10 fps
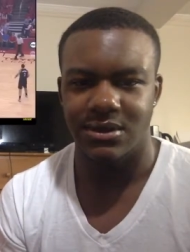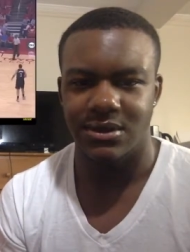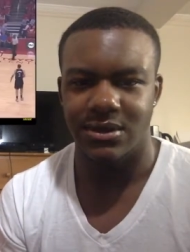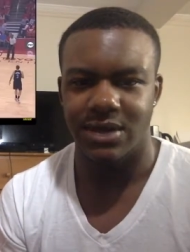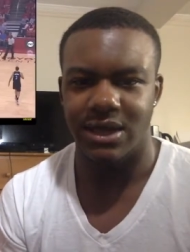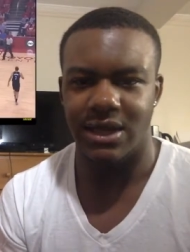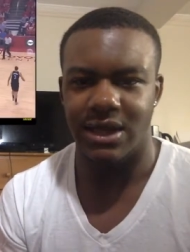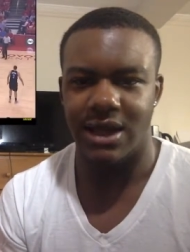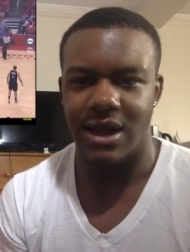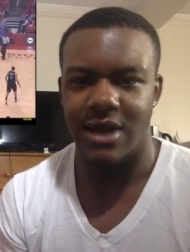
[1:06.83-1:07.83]
With the
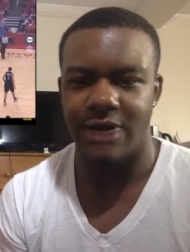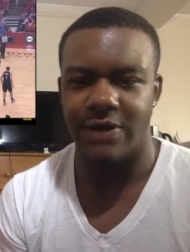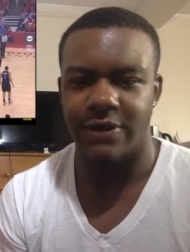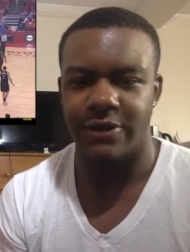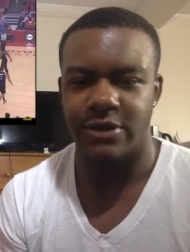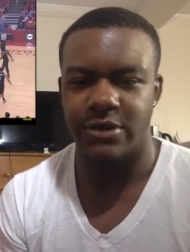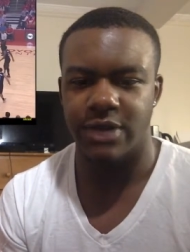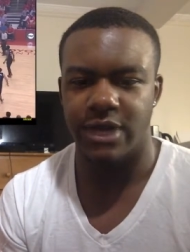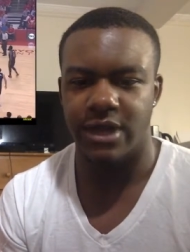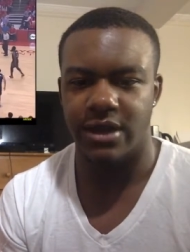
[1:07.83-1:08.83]
lob for the first
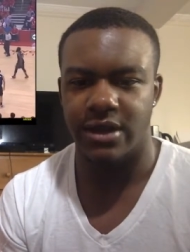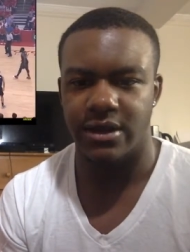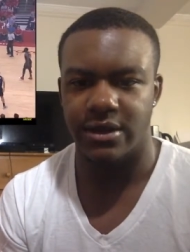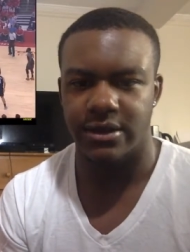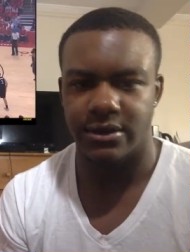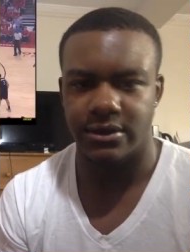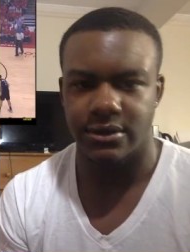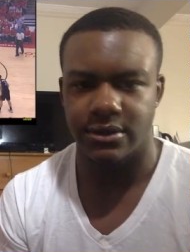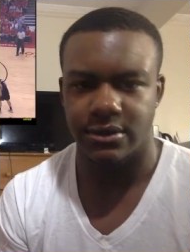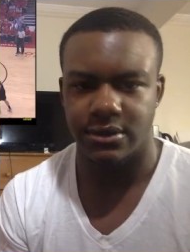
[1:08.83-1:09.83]
play. Still
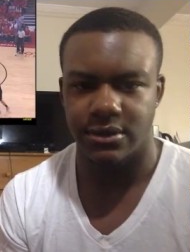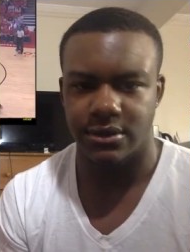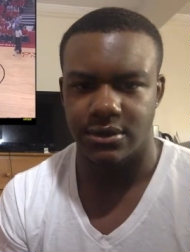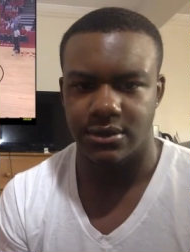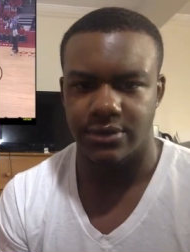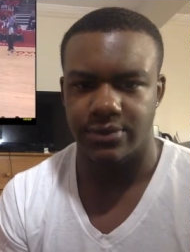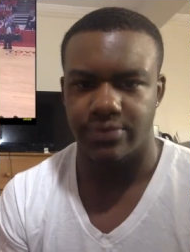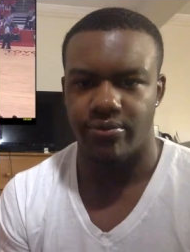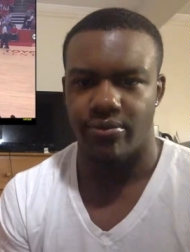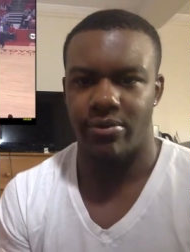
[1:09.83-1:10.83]
eight seconds left to
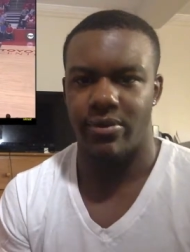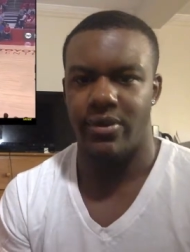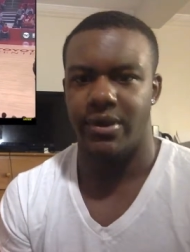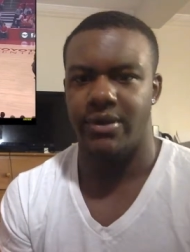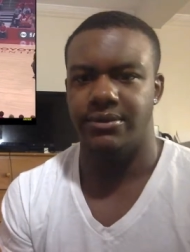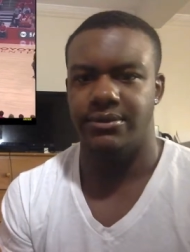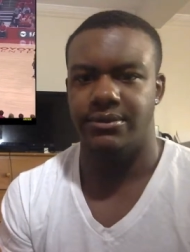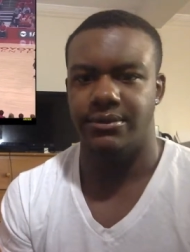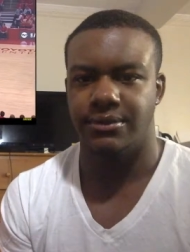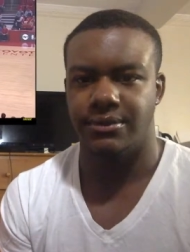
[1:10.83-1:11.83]
play on the
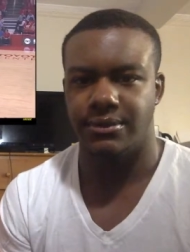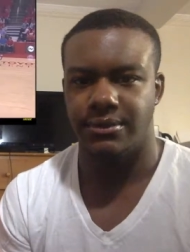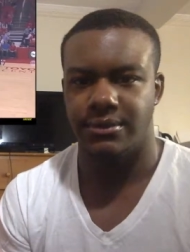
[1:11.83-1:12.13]
shot clock.